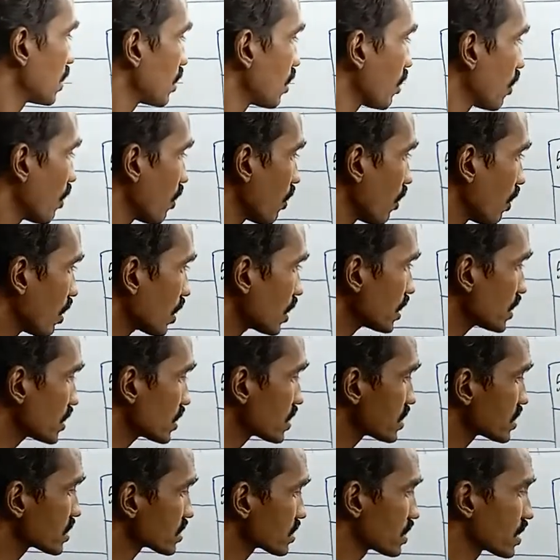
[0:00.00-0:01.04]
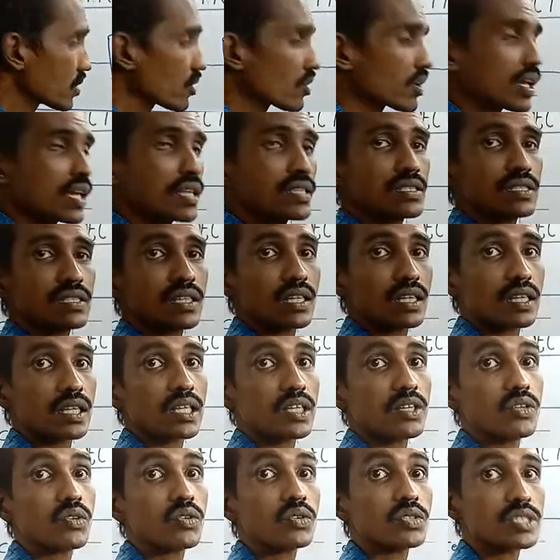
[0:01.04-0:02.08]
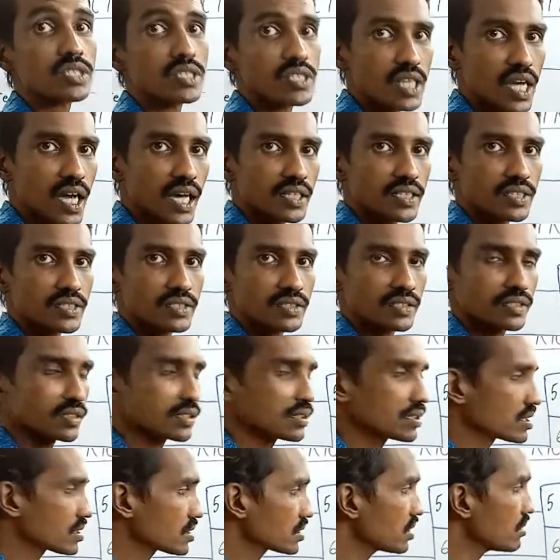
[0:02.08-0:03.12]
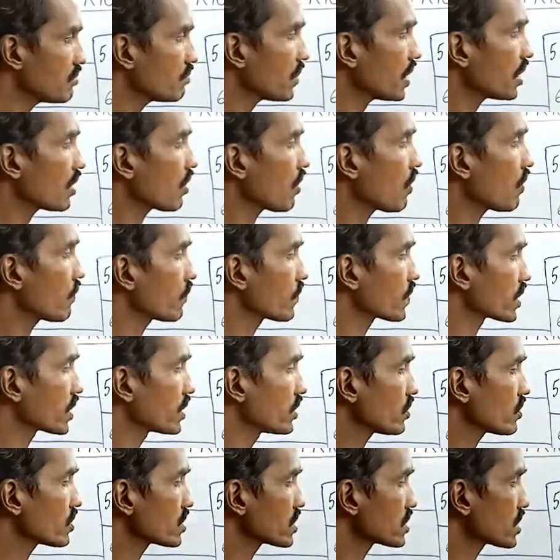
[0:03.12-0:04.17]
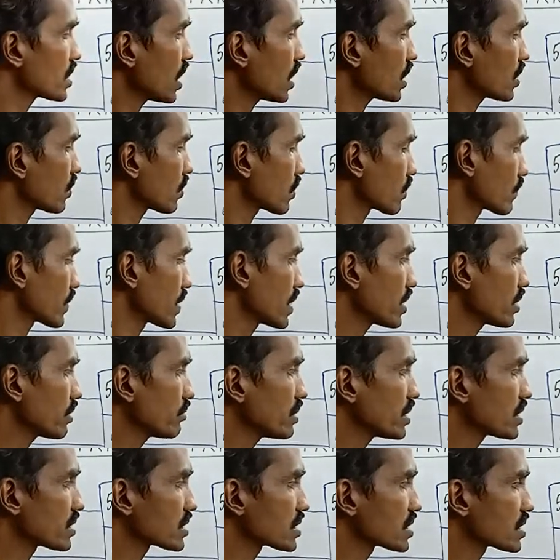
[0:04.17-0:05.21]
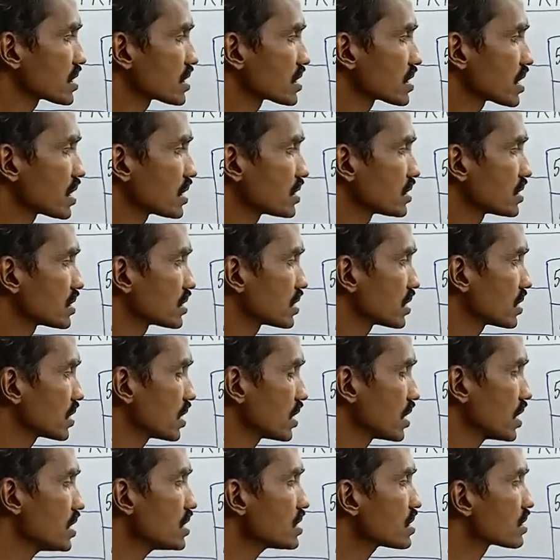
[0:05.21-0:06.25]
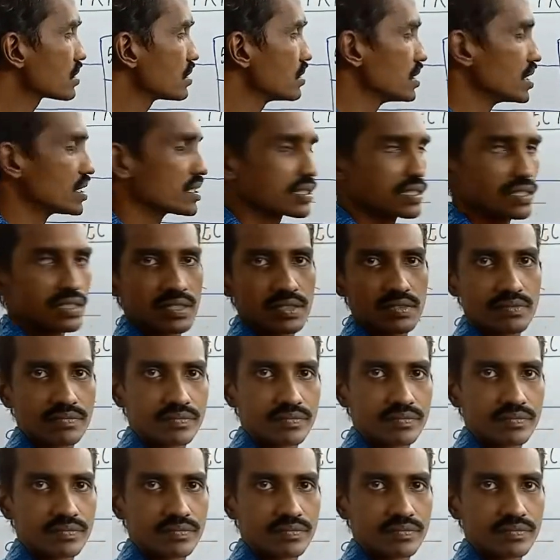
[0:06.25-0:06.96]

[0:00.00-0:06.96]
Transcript: or it is known as rheostat. The symbol of rheostat or variable resistance is this.